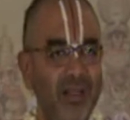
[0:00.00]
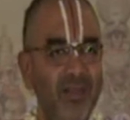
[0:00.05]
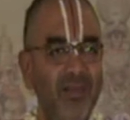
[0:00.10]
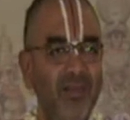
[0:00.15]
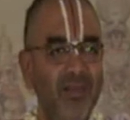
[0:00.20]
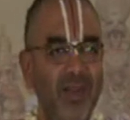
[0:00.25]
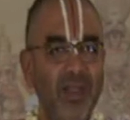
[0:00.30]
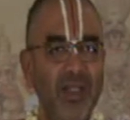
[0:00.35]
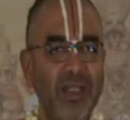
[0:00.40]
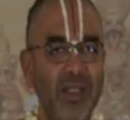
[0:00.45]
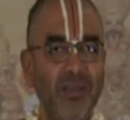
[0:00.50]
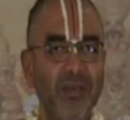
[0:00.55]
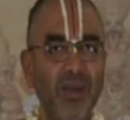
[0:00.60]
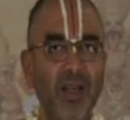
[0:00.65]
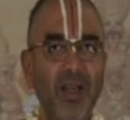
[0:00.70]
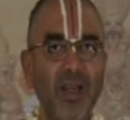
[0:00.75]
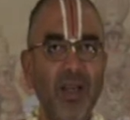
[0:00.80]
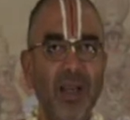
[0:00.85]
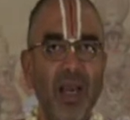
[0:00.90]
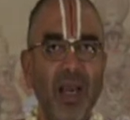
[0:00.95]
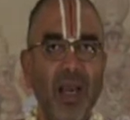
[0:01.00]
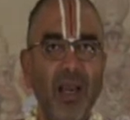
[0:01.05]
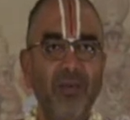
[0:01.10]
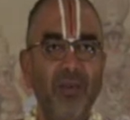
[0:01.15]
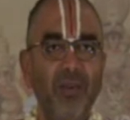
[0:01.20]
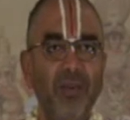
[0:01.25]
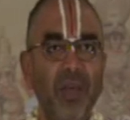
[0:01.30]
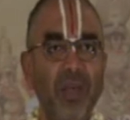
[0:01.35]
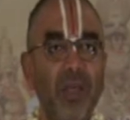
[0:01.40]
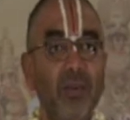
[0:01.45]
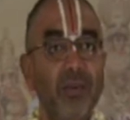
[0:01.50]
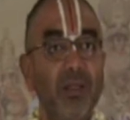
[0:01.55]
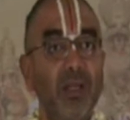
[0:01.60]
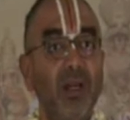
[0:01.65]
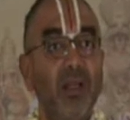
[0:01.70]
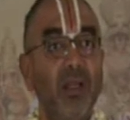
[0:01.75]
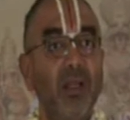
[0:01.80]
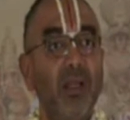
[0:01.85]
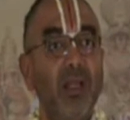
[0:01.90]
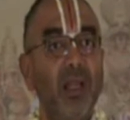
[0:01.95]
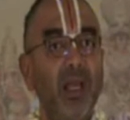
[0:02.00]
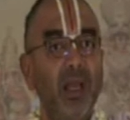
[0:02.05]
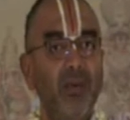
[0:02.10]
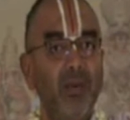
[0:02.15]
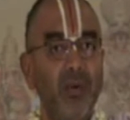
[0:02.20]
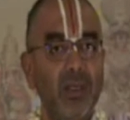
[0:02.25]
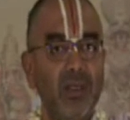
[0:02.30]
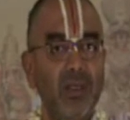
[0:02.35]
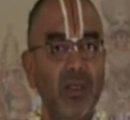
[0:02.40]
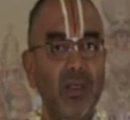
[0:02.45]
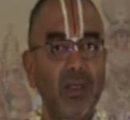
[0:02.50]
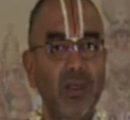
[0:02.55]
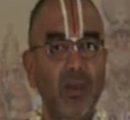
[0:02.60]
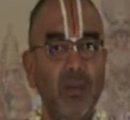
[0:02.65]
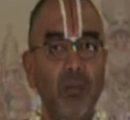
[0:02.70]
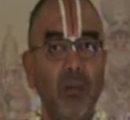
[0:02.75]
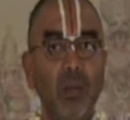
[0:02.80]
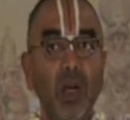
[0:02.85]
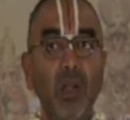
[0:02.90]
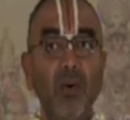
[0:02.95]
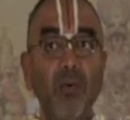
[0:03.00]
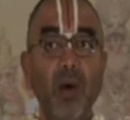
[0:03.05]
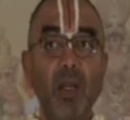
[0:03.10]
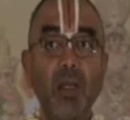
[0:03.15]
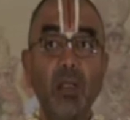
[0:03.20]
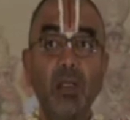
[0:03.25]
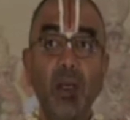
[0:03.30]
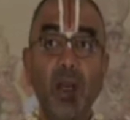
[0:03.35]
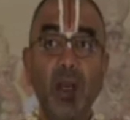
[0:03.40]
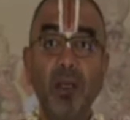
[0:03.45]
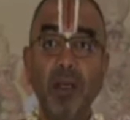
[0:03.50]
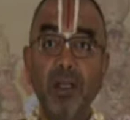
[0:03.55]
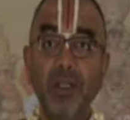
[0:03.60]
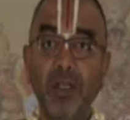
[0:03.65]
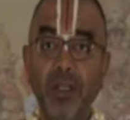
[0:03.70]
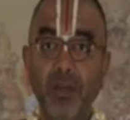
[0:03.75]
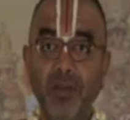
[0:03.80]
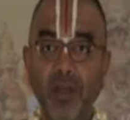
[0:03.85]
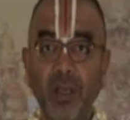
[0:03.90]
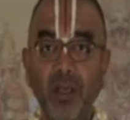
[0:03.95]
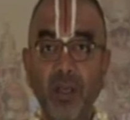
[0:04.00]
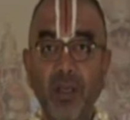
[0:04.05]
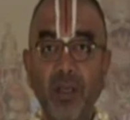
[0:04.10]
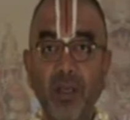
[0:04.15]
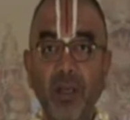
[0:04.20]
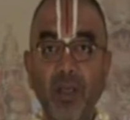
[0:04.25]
We shiver and we become certainly nervous. Bhagavan started shivering.